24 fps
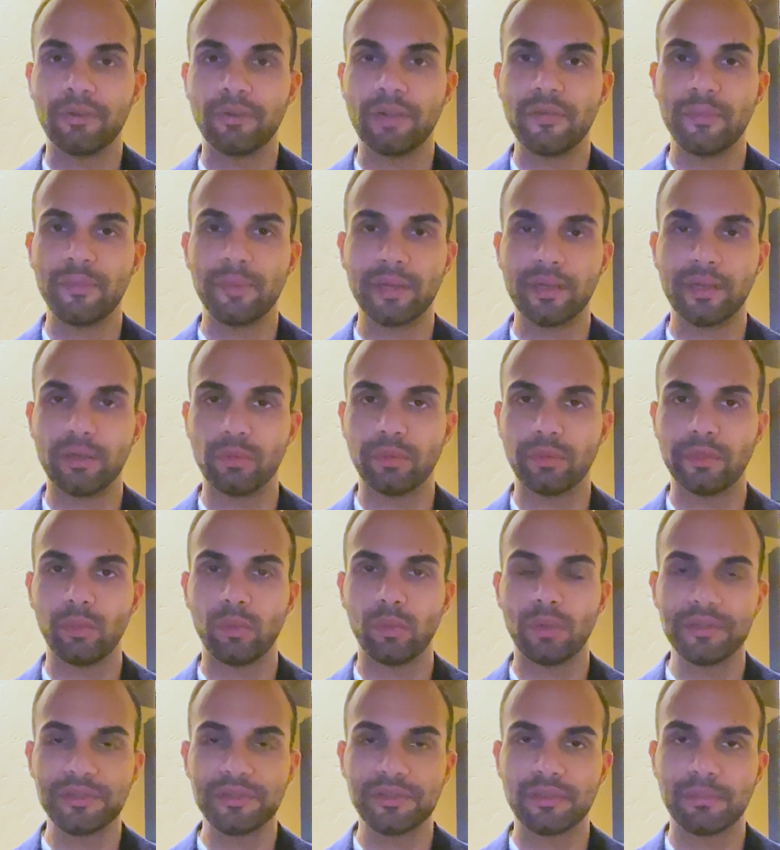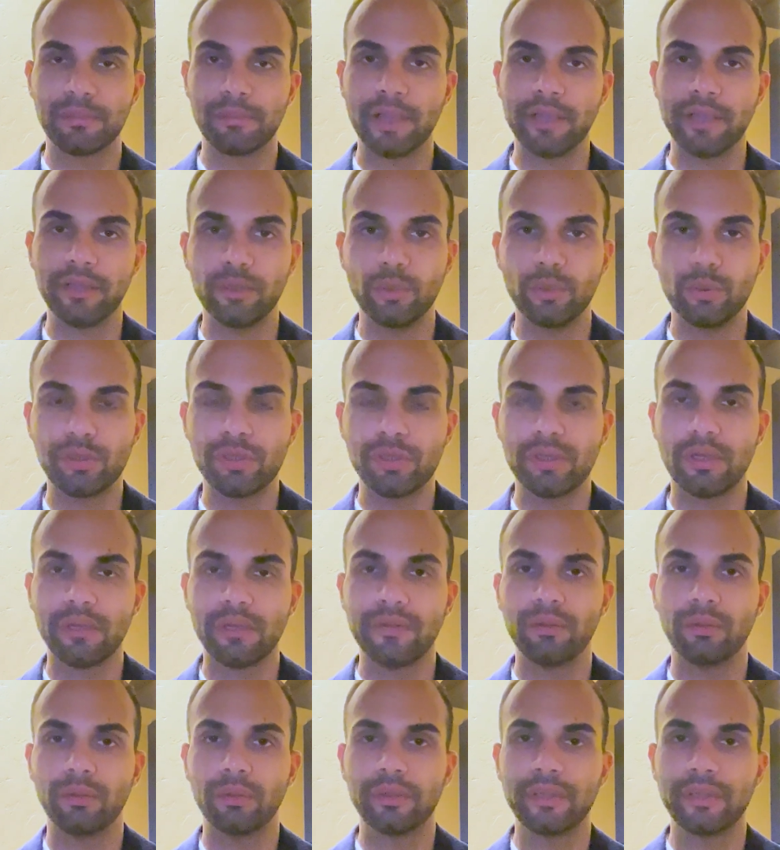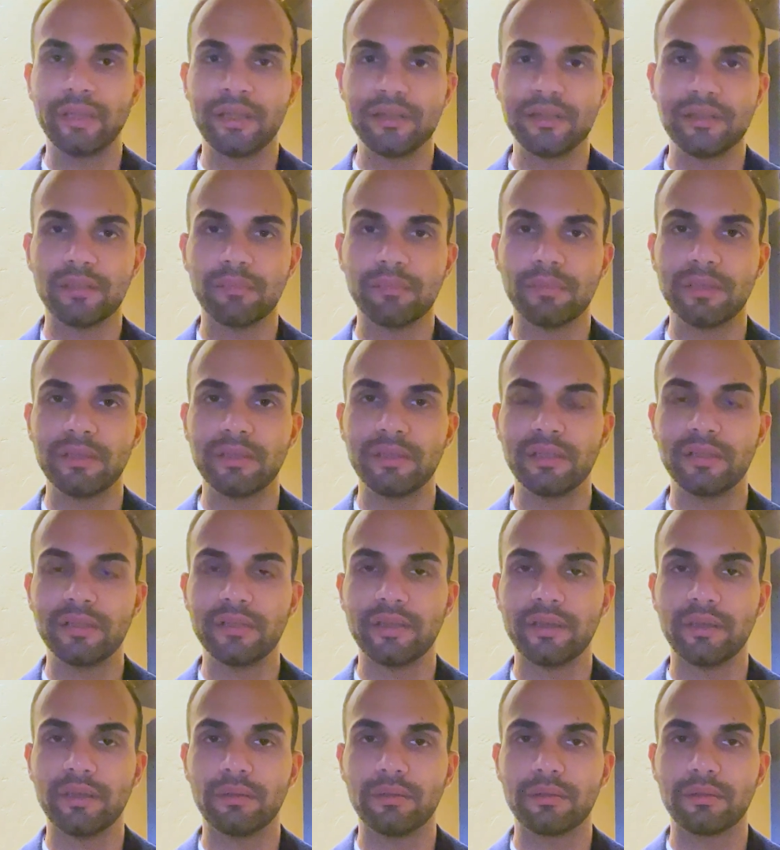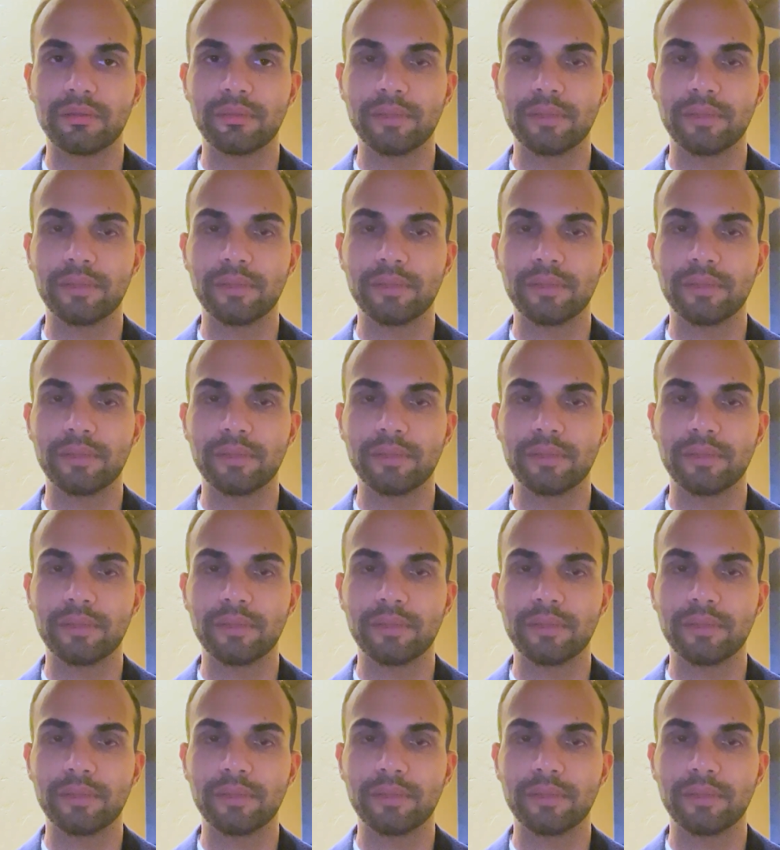everybody who really wants the minutia and the really intimate details,